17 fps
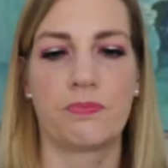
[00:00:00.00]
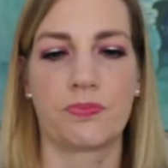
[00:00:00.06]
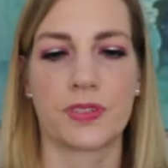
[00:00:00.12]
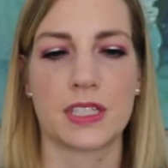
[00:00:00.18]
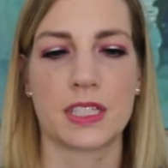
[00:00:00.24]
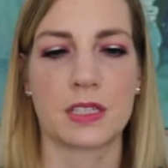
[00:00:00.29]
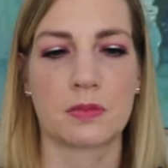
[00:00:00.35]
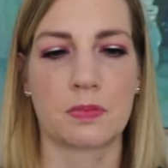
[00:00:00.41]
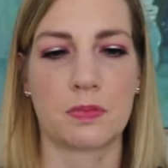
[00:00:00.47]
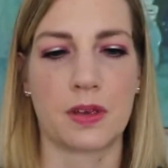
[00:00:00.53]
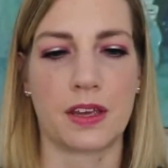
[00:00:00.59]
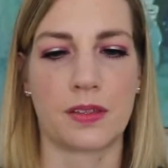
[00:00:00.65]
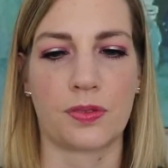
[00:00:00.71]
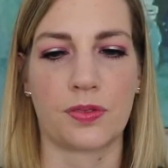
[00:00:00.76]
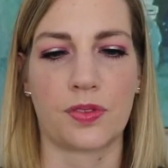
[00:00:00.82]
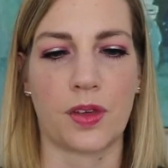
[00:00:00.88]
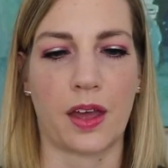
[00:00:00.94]

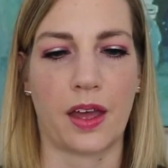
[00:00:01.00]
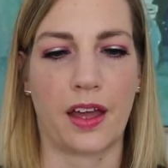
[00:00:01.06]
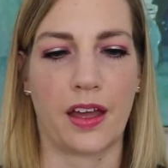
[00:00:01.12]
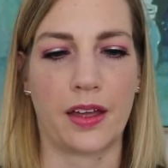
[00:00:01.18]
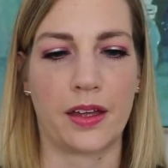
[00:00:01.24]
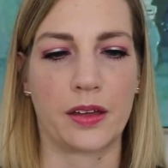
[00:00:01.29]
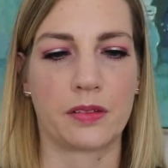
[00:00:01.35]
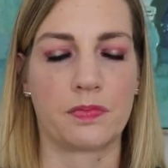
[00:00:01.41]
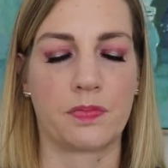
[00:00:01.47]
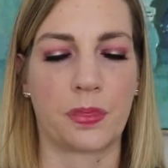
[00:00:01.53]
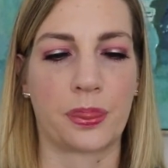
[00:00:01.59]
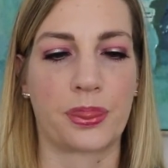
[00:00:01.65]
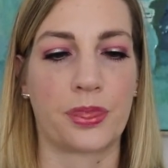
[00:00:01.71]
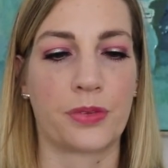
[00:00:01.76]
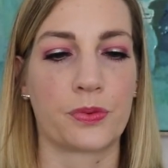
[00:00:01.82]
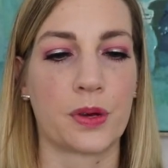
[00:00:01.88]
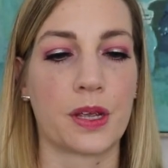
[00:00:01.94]
Smith
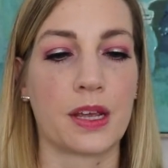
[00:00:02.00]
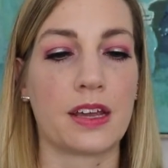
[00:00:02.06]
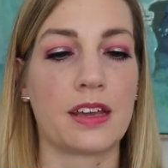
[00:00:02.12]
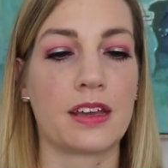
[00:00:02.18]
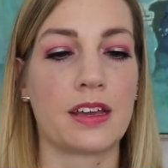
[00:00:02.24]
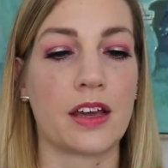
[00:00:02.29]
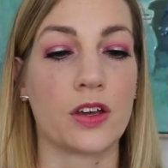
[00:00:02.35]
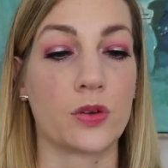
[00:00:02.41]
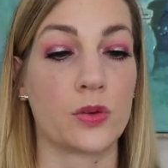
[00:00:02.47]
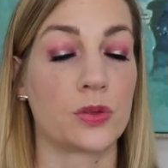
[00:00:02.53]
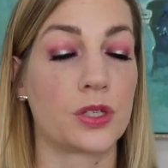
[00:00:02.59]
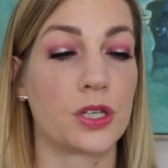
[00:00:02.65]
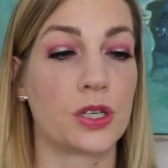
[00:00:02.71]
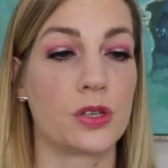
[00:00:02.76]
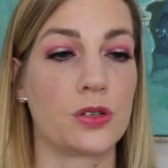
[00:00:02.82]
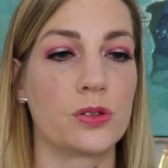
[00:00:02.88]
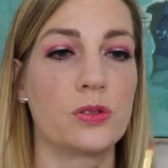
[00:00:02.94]

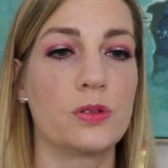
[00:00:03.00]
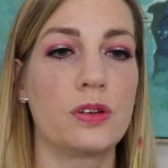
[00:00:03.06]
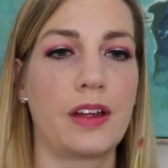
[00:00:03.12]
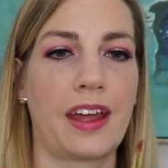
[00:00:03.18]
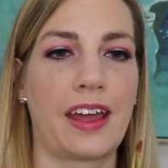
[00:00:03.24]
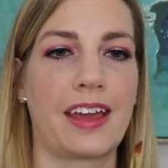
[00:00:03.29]
302,